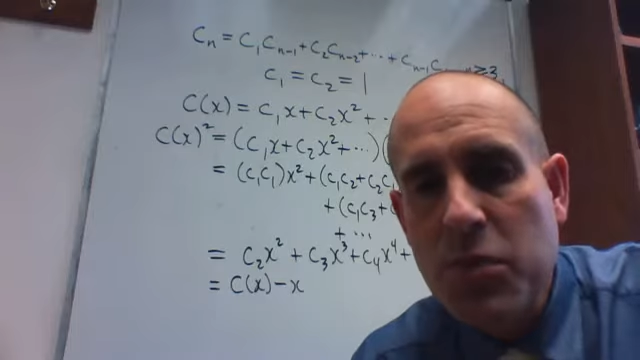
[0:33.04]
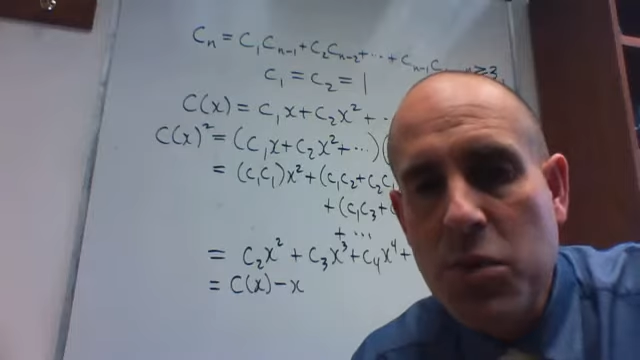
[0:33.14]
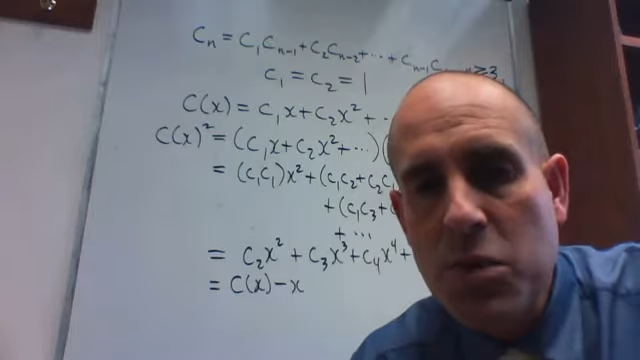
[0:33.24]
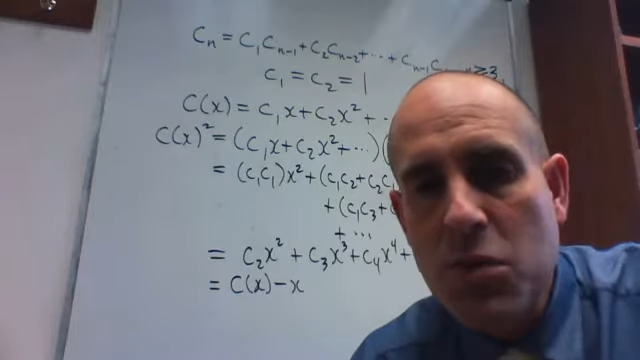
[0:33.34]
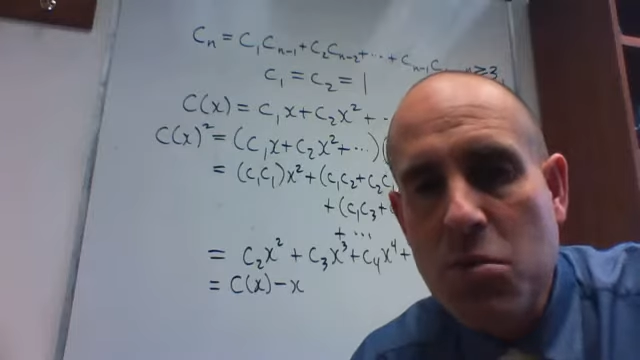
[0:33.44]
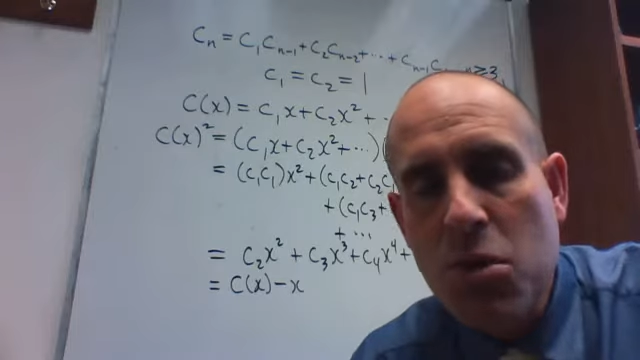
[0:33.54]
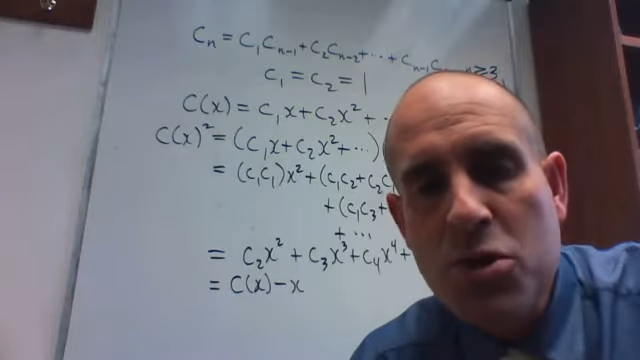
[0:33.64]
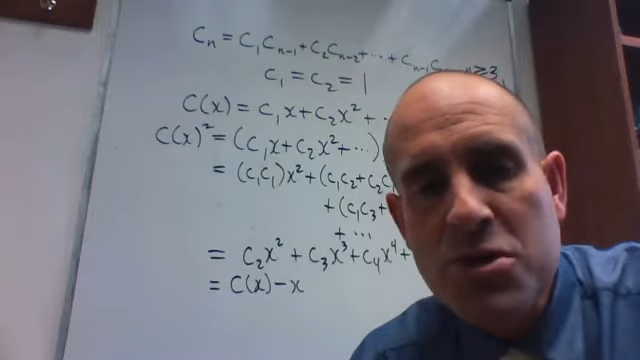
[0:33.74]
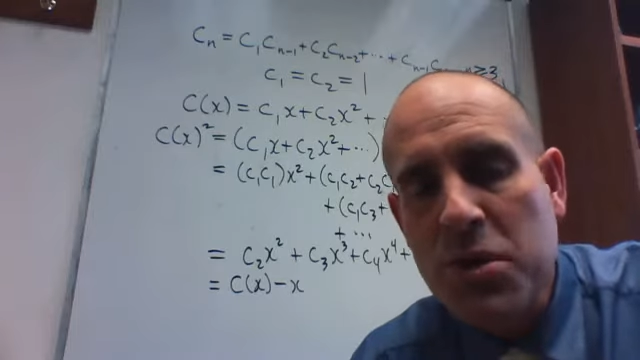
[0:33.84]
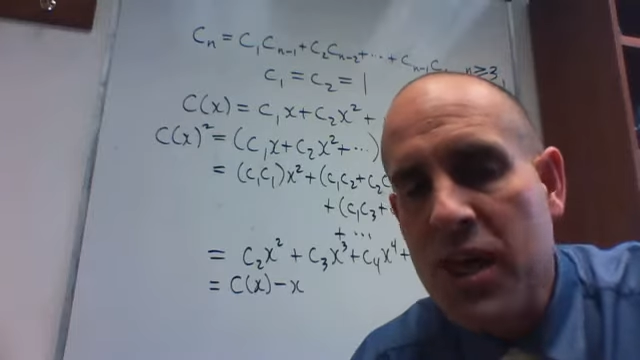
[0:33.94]
we were
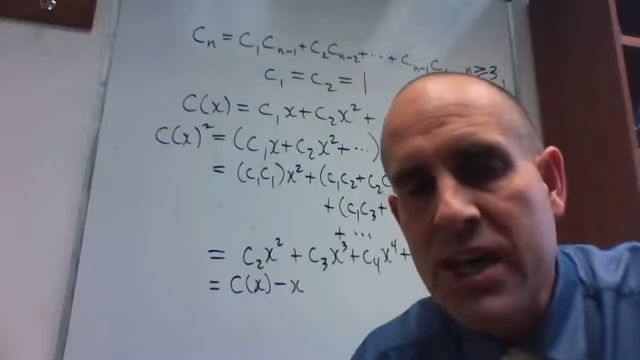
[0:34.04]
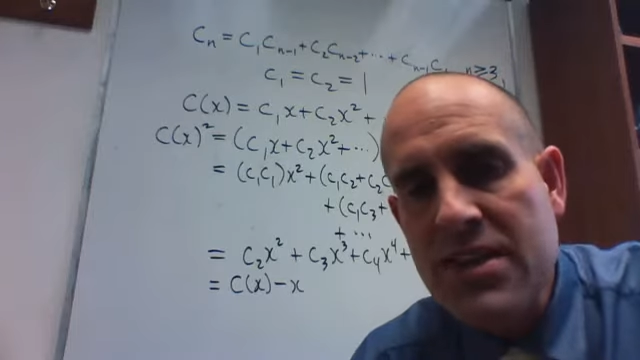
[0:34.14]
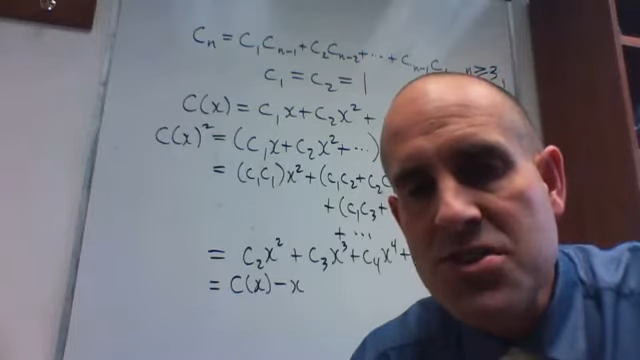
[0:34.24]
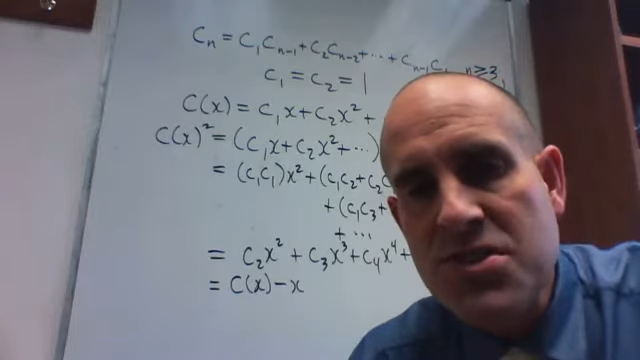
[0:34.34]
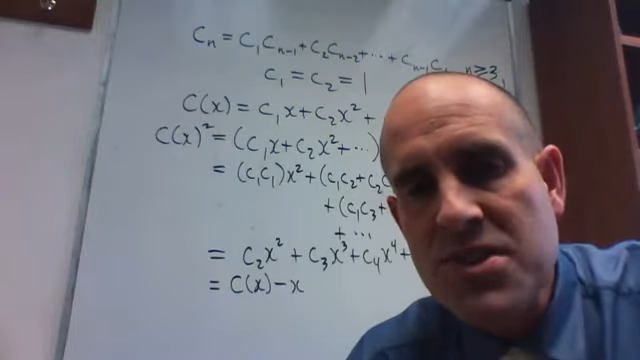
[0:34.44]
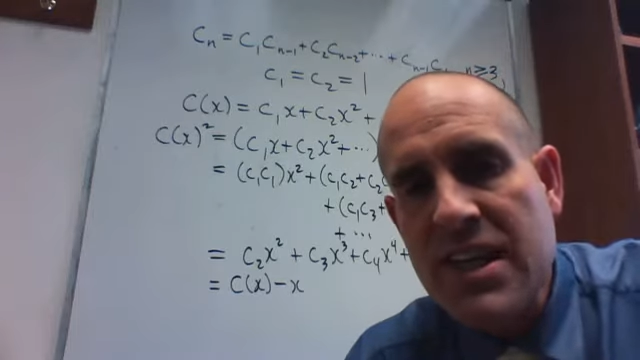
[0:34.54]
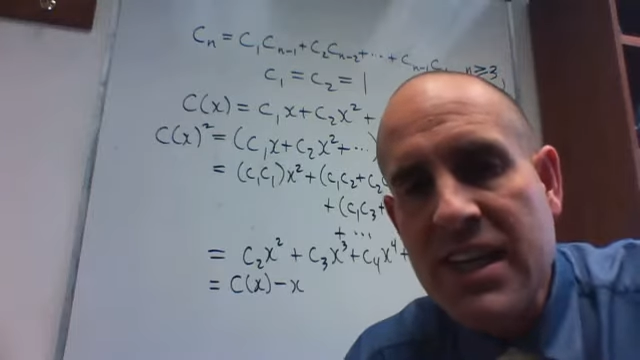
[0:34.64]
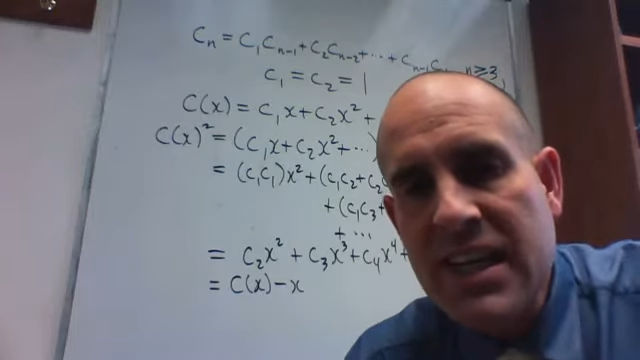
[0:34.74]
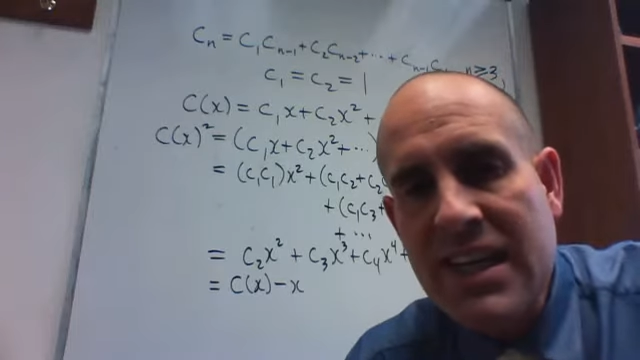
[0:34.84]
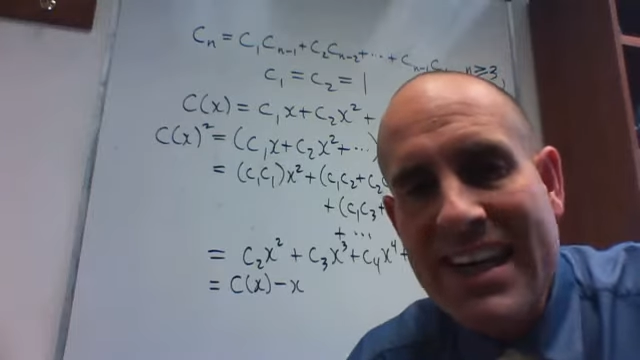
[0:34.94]
multiplying just
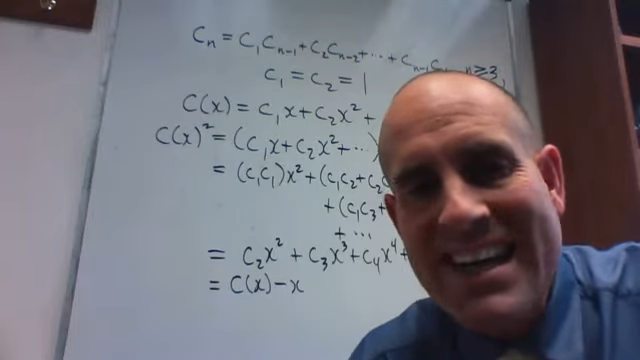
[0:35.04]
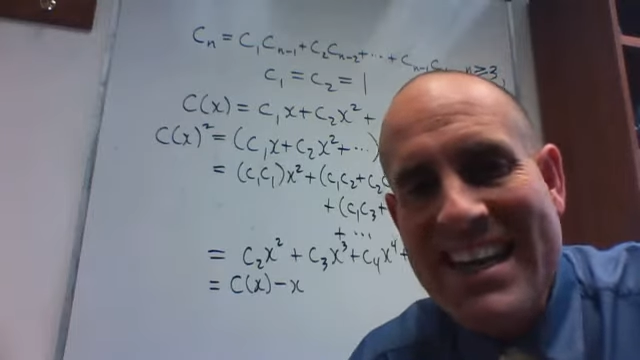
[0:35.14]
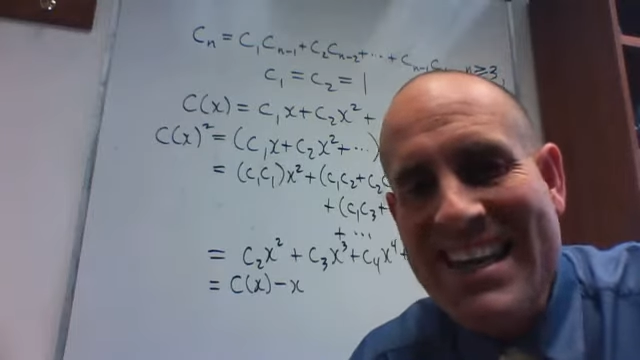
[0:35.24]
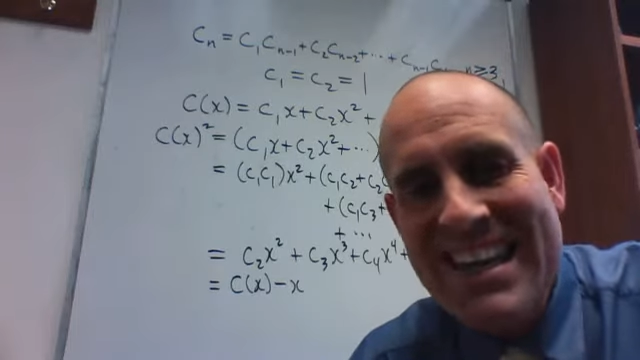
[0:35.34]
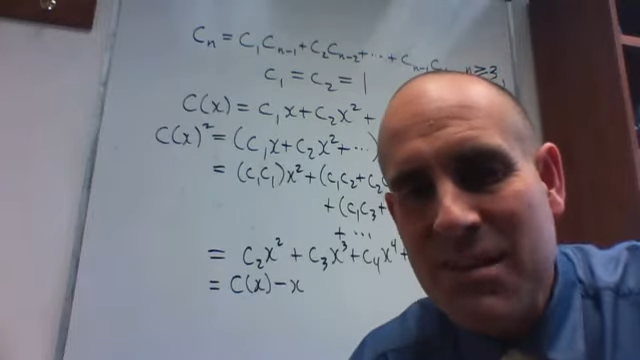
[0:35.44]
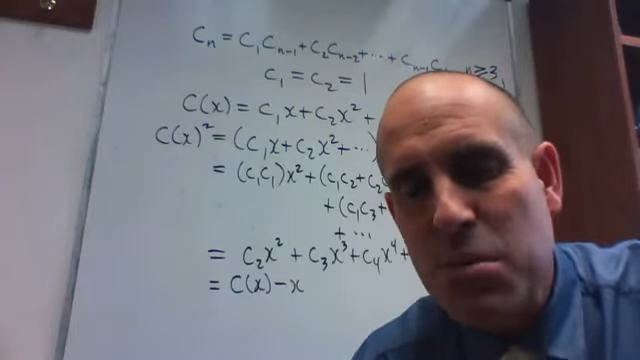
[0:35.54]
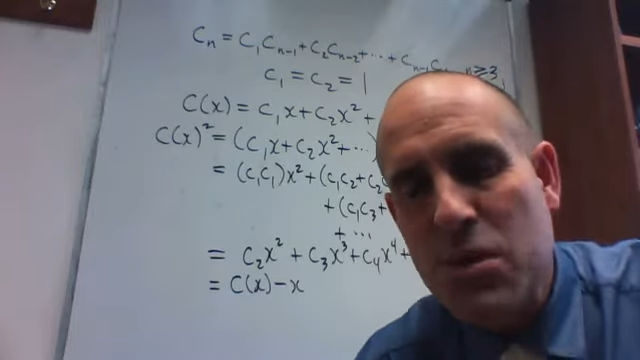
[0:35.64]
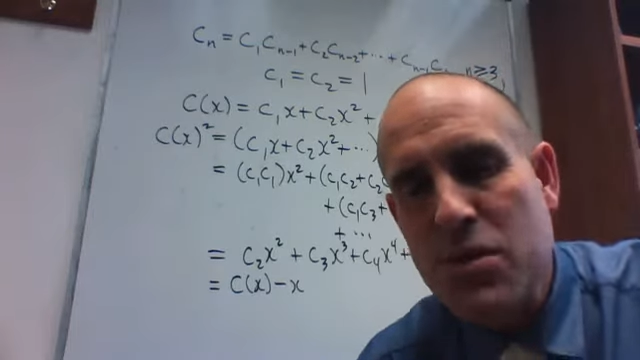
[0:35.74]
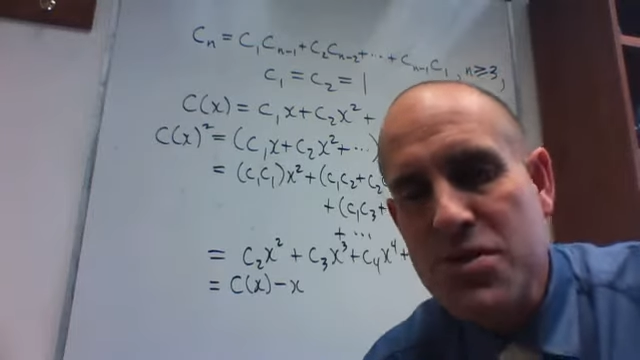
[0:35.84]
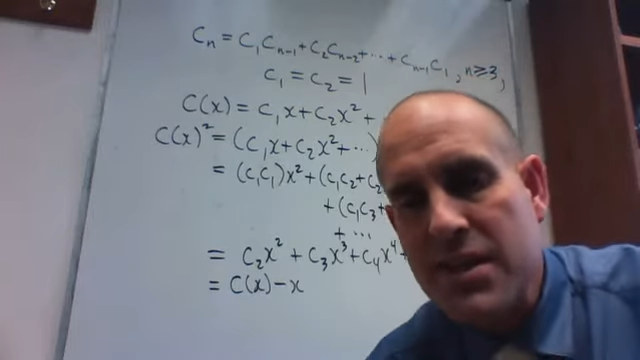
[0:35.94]
any n
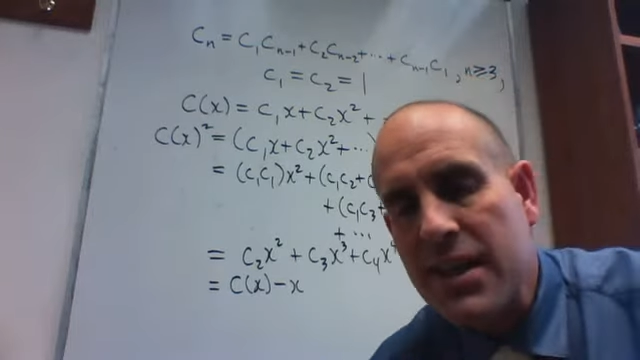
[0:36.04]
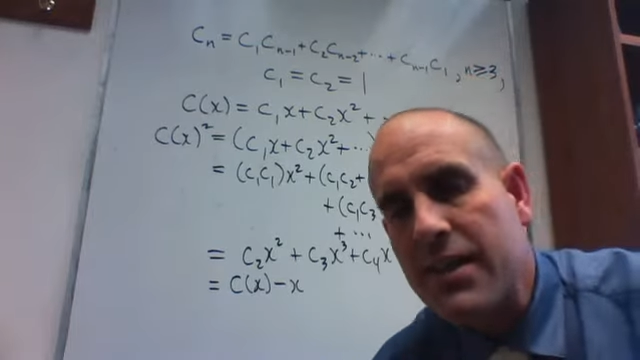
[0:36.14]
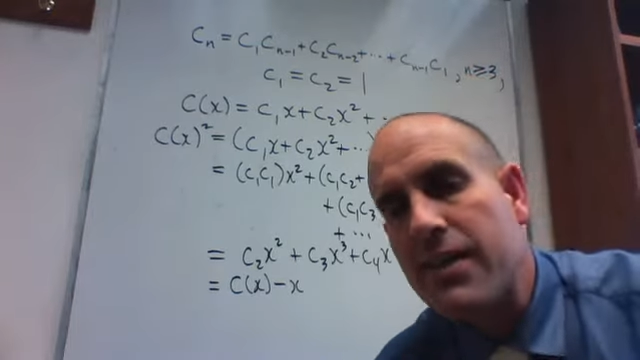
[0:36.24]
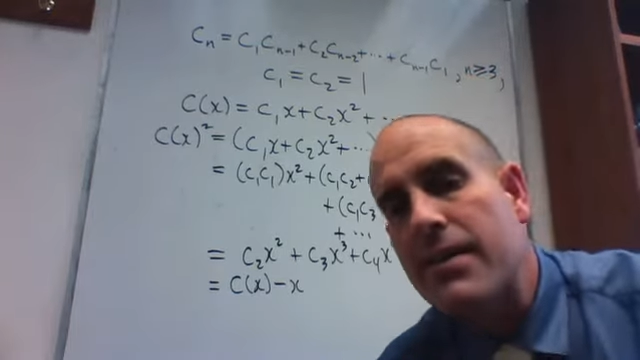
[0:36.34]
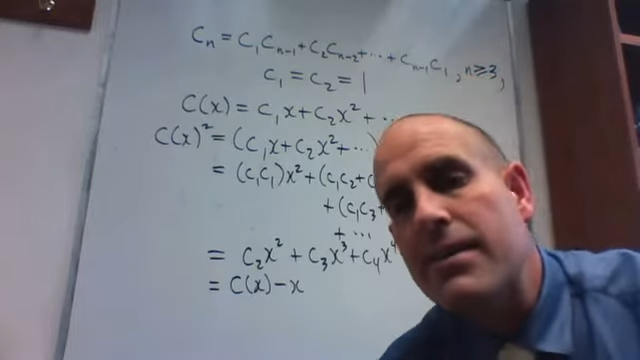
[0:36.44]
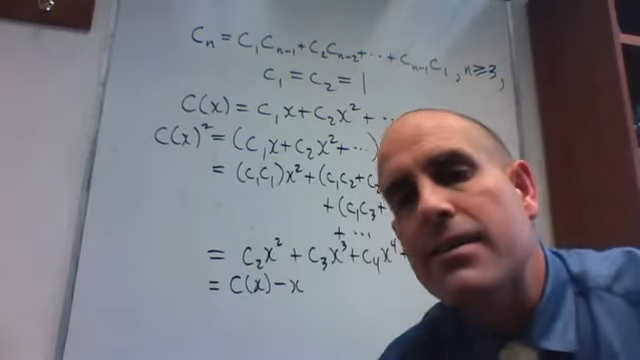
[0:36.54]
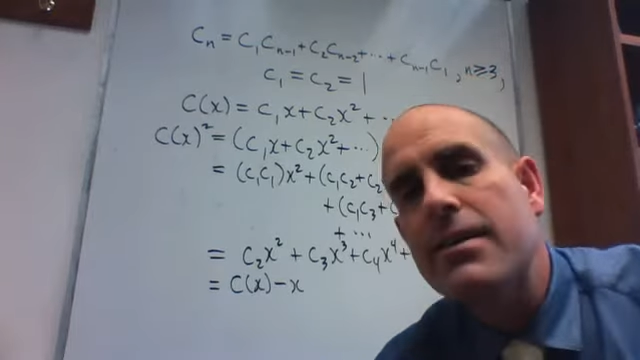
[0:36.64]
numbers together